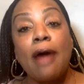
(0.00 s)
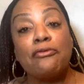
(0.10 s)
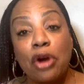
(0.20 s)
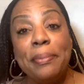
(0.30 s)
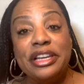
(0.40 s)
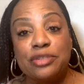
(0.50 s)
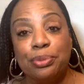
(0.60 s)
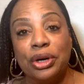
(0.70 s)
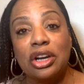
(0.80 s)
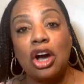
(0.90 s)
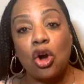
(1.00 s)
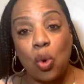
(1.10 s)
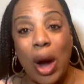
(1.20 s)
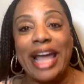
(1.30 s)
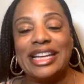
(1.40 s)
from his book,
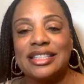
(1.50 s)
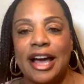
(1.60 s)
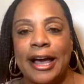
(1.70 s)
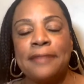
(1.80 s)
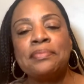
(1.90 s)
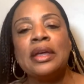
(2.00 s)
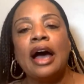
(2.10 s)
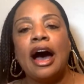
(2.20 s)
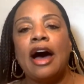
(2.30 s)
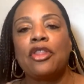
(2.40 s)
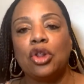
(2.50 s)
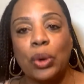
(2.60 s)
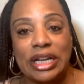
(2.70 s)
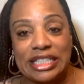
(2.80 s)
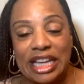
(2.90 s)
Quiet Time. The
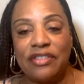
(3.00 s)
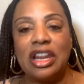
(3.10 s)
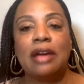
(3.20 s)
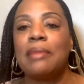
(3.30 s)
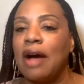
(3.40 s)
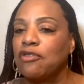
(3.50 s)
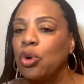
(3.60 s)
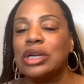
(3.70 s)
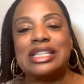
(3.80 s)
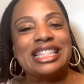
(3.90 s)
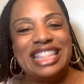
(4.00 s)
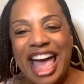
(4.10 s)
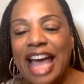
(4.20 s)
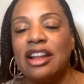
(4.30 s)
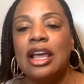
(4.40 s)
Lord has given him, of course,
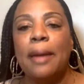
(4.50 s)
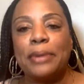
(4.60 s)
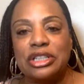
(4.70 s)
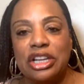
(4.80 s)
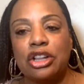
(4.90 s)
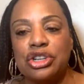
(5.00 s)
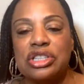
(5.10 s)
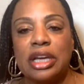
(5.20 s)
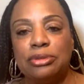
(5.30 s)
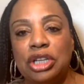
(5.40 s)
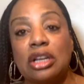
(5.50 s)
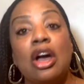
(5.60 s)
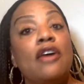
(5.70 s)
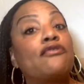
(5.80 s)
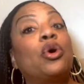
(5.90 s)
that particular subject
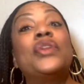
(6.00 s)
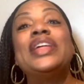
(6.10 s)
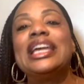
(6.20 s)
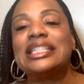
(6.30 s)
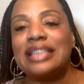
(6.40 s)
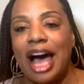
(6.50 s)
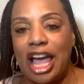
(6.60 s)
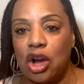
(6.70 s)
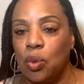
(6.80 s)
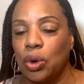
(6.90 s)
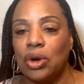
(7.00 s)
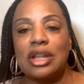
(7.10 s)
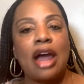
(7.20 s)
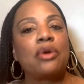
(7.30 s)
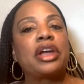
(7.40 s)
for the entire world.
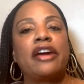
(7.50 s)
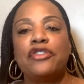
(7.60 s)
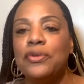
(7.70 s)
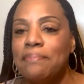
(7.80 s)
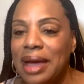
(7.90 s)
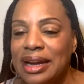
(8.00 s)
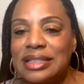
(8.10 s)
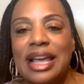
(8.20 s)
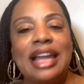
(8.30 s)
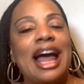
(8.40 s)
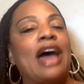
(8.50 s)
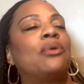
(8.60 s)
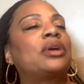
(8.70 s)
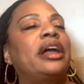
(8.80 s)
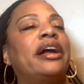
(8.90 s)
I don't care if you meditate. I
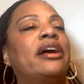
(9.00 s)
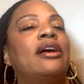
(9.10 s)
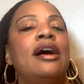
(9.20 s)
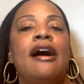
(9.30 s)
don't care